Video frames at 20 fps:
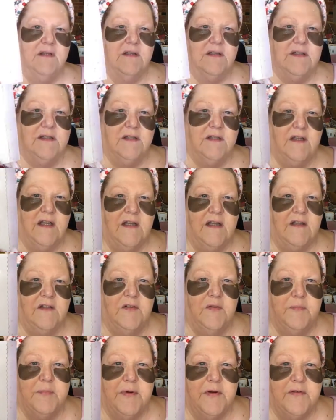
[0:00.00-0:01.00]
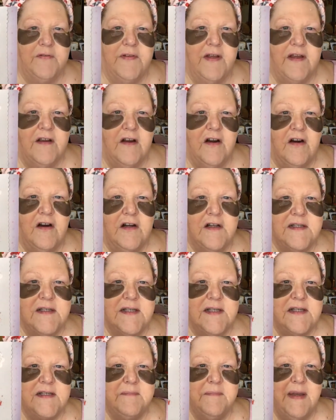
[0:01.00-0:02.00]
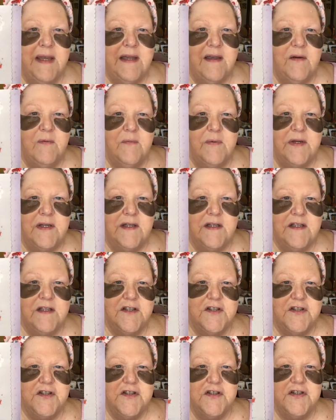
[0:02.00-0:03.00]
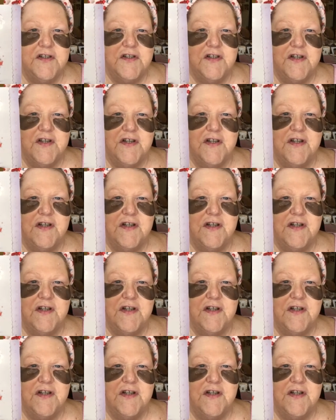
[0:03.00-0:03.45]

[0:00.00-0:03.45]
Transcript: It's like a little birthday card. It says, make a wish.